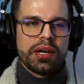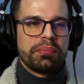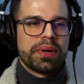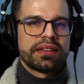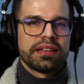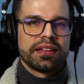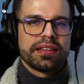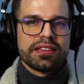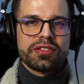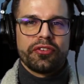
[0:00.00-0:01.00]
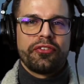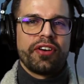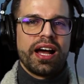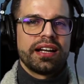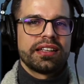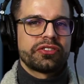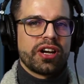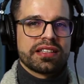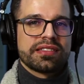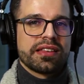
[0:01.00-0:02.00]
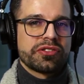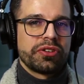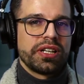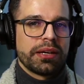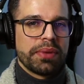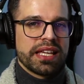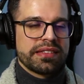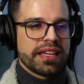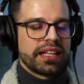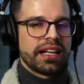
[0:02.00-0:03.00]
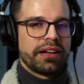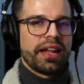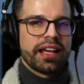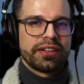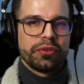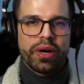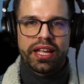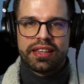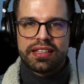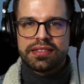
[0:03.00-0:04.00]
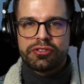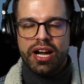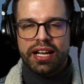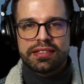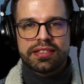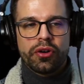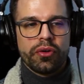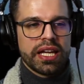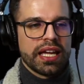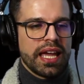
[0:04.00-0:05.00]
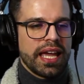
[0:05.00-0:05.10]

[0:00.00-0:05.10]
But so far the track sounds really amazing, and I like the way this track is going,